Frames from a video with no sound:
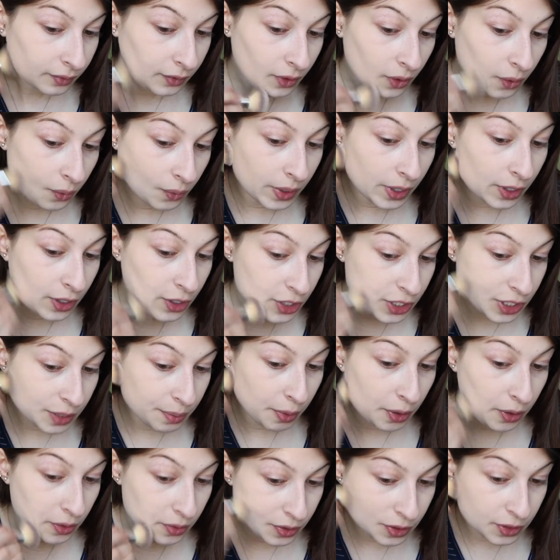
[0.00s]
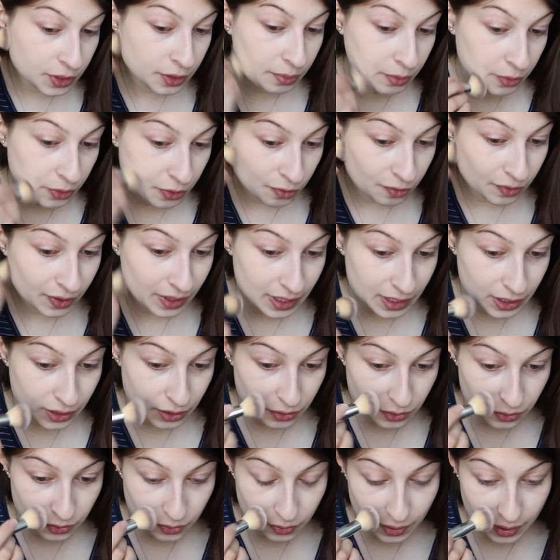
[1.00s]
we are supposed to move
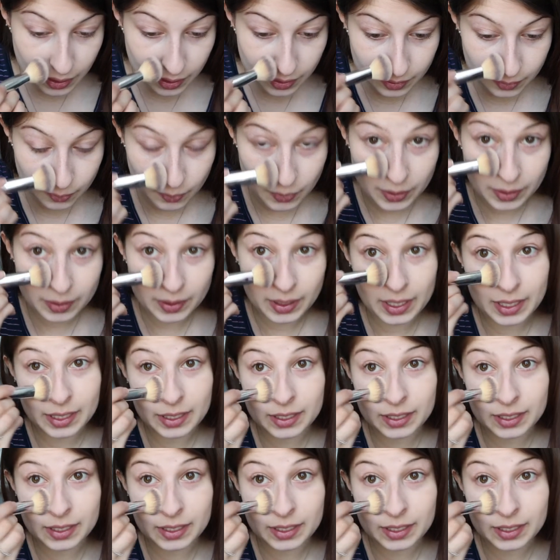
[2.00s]
into what